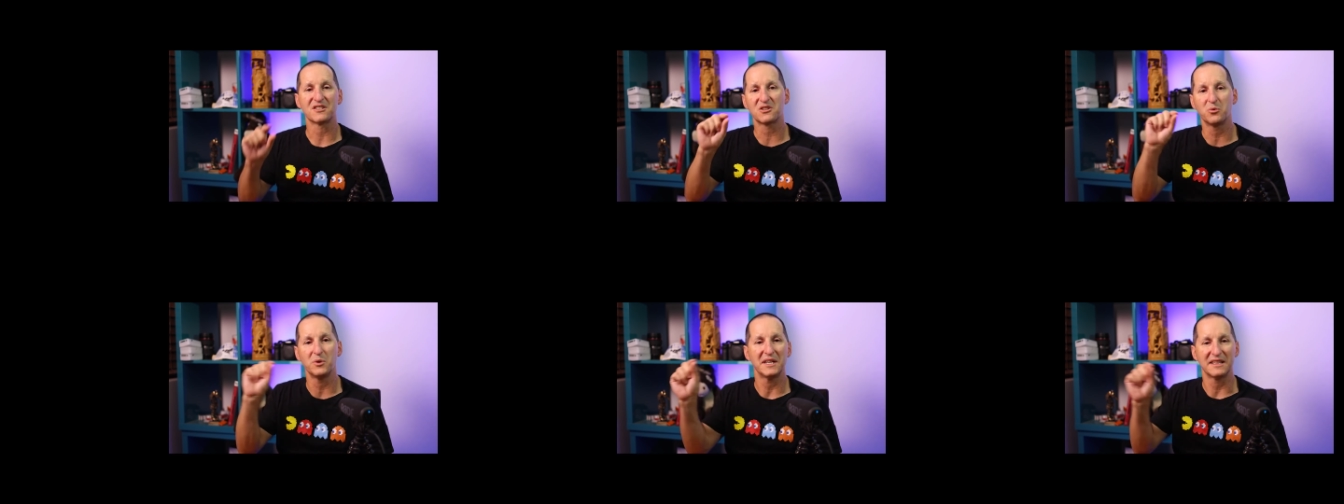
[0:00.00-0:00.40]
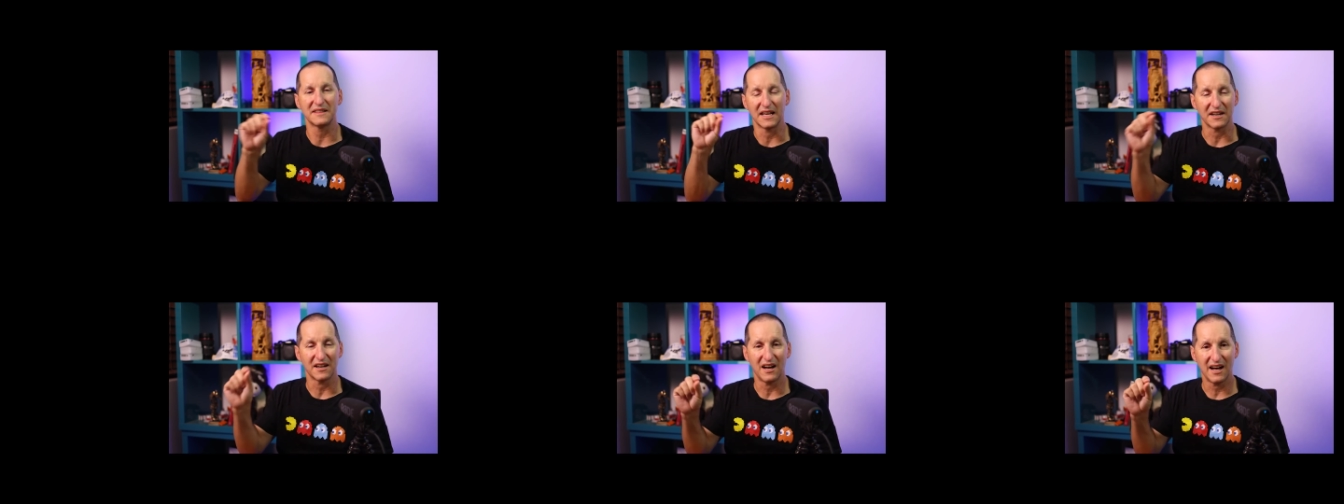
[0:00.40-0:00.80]
tweaking that
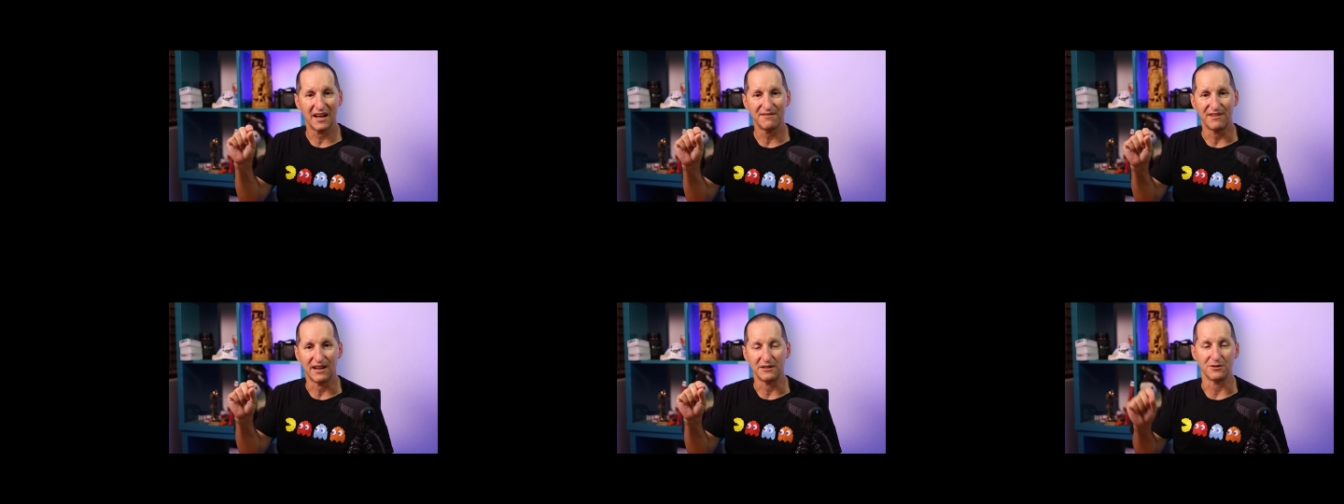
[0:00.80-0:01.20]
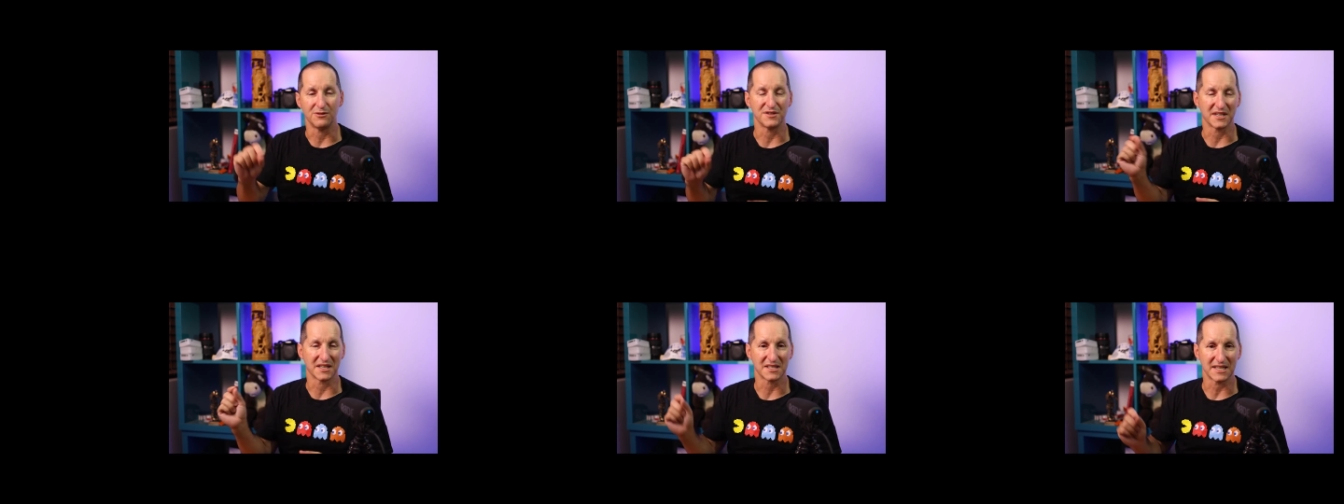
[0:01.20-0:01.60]
high value
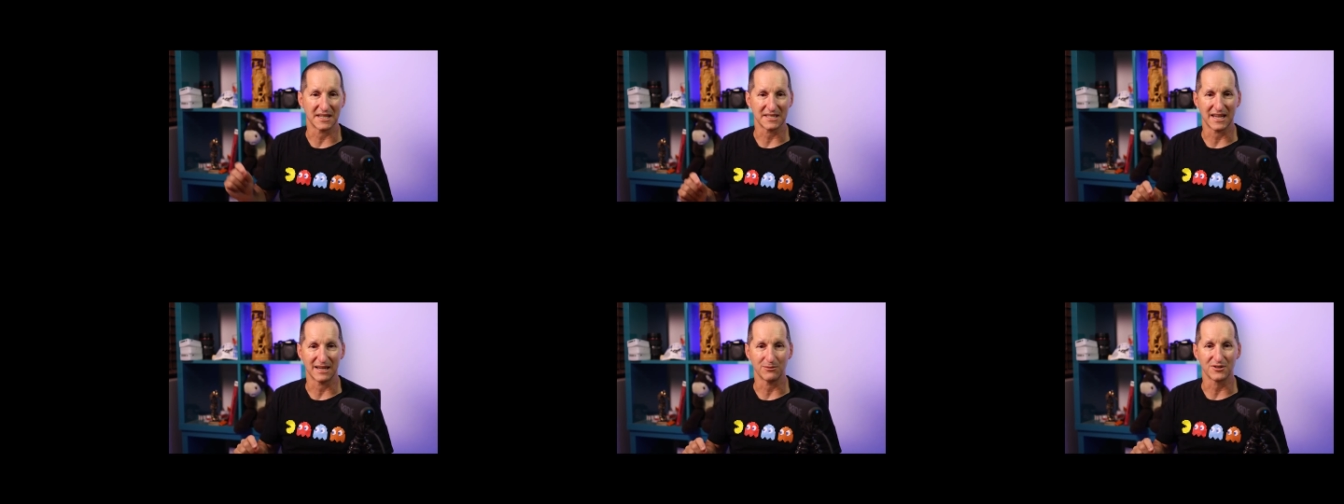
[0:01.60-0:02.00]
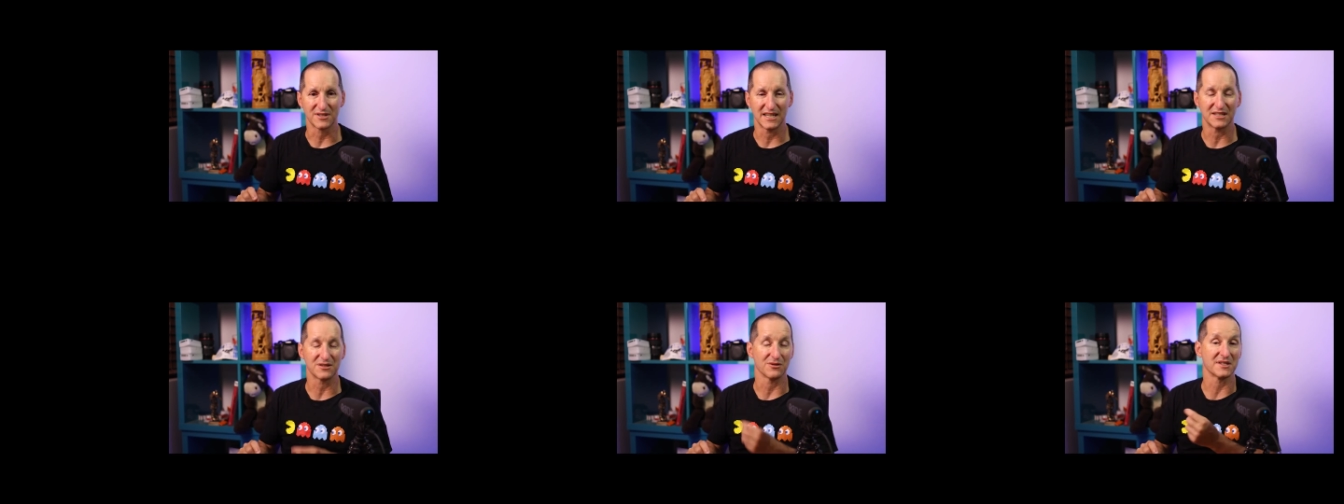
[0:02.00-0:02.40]
using set table
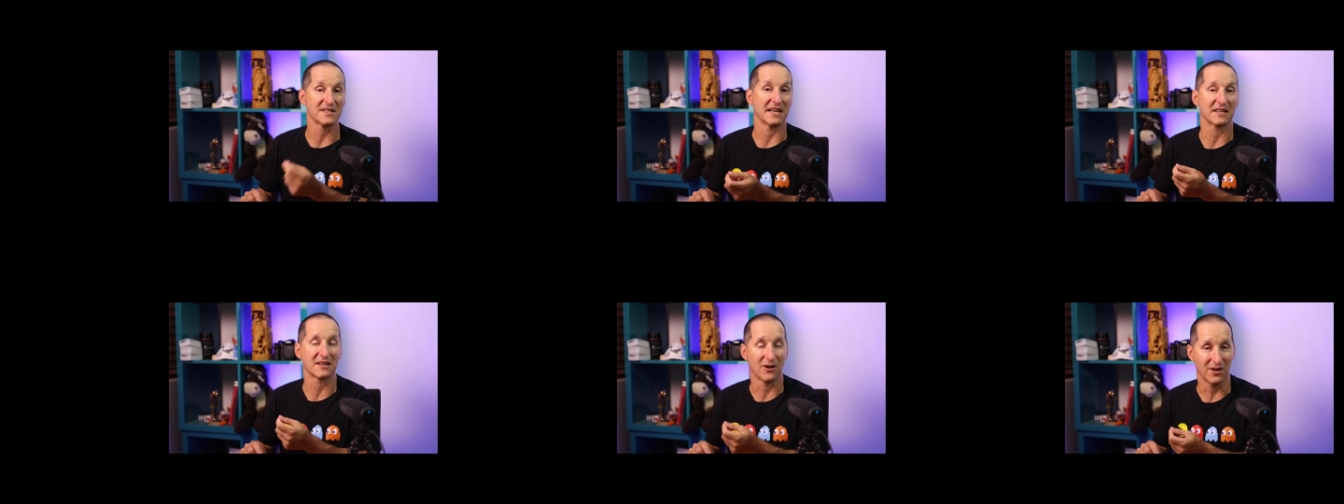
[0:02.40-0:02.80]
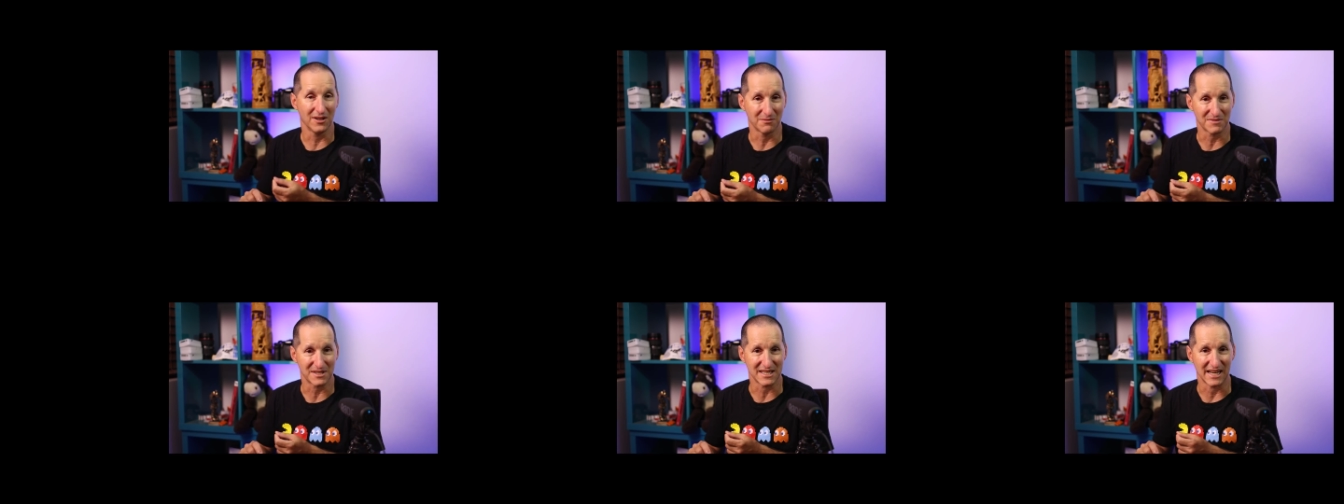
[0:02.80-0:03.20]
stats or set column
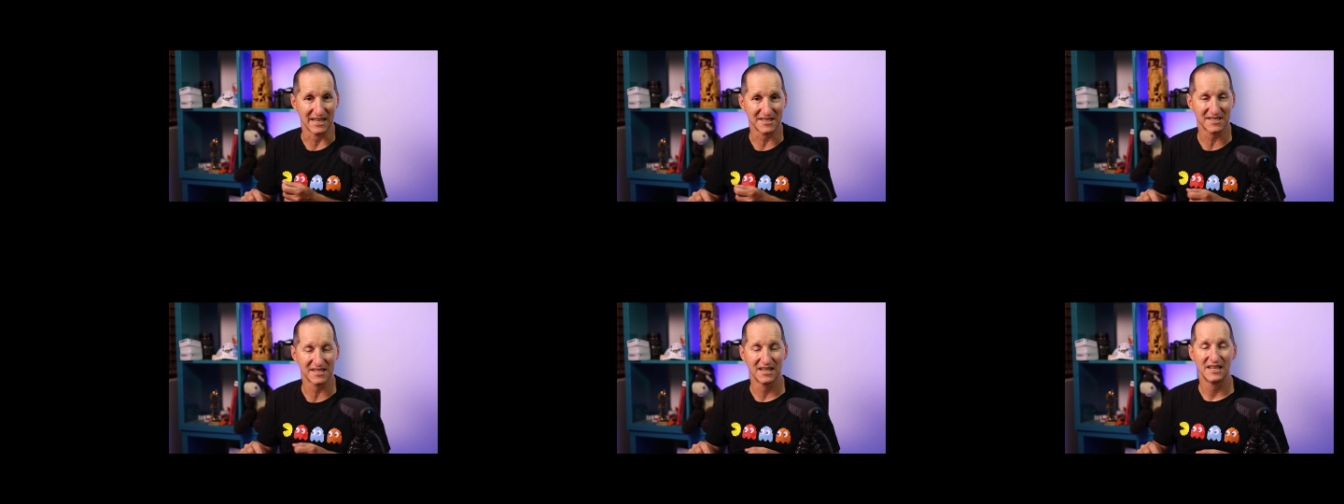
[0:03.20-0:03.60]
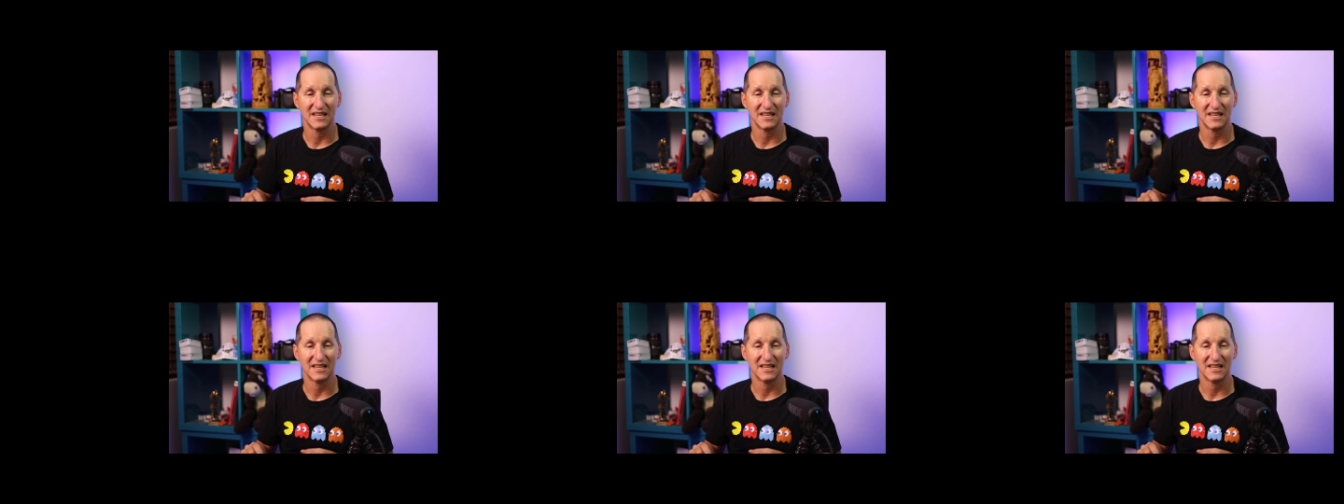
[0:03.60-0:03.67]
stats